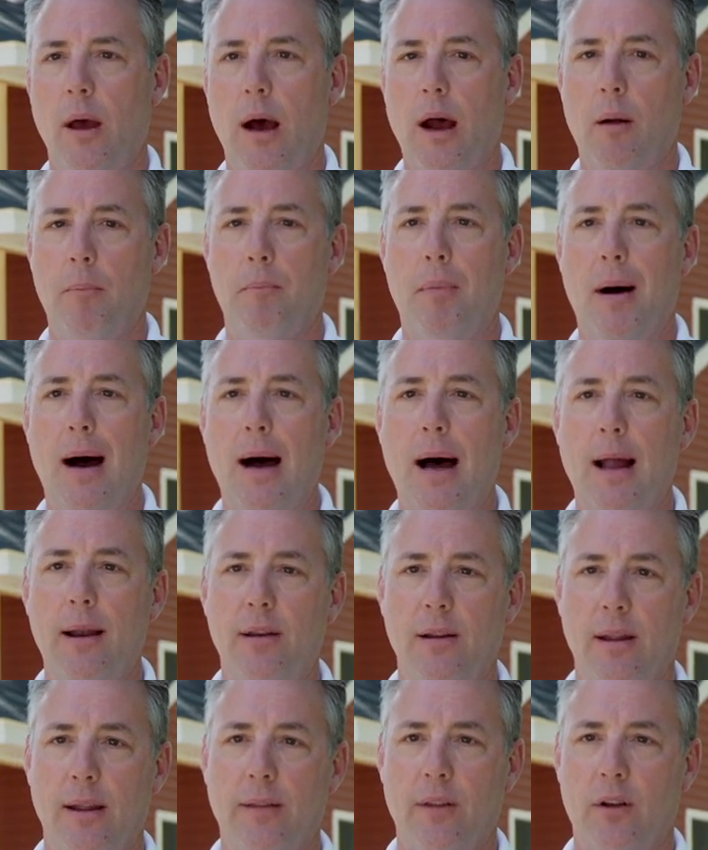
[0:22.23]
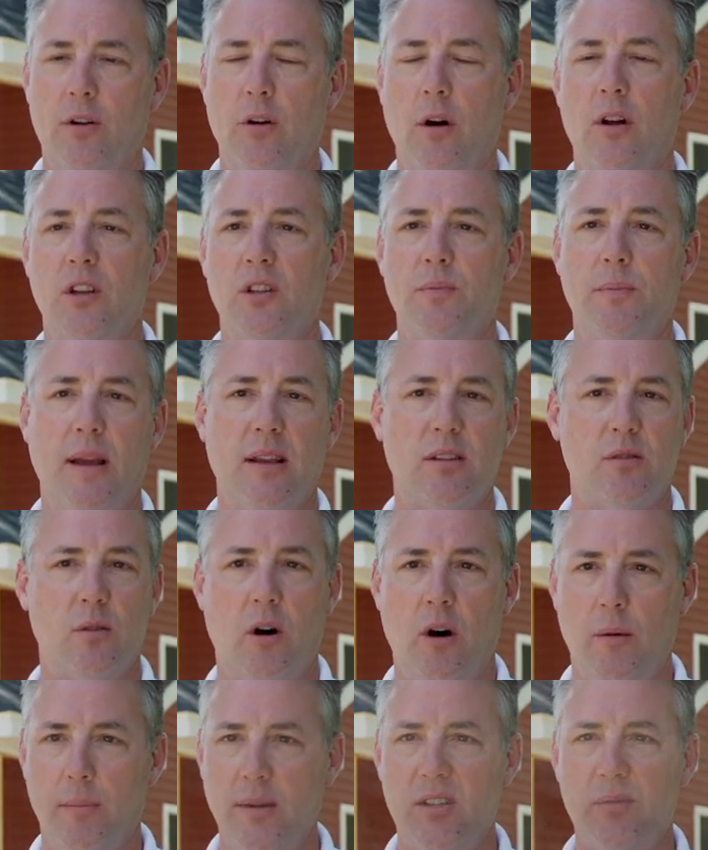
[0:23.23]
our bond in the crawl space
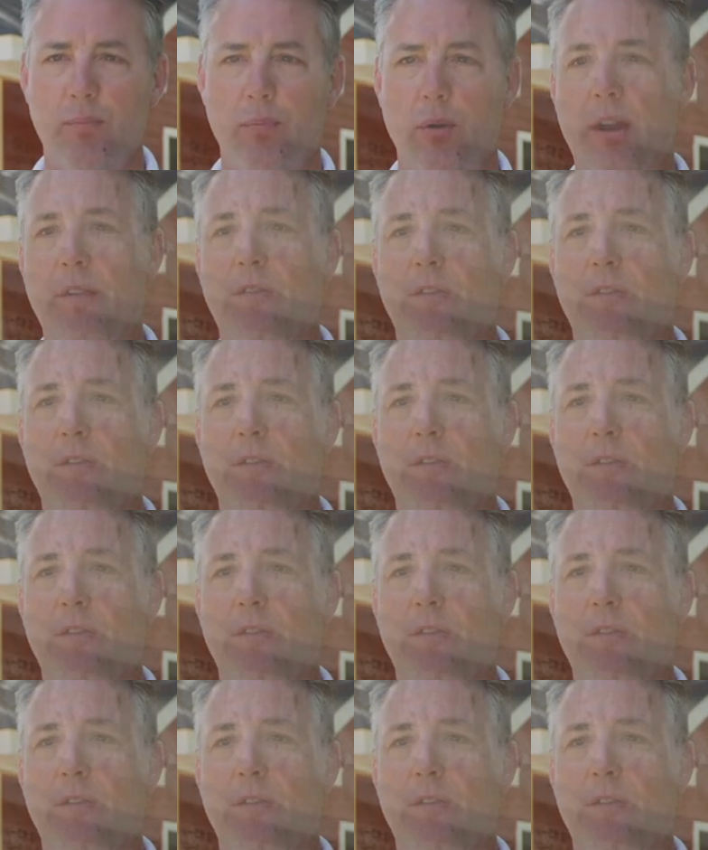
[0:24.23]
will all be spray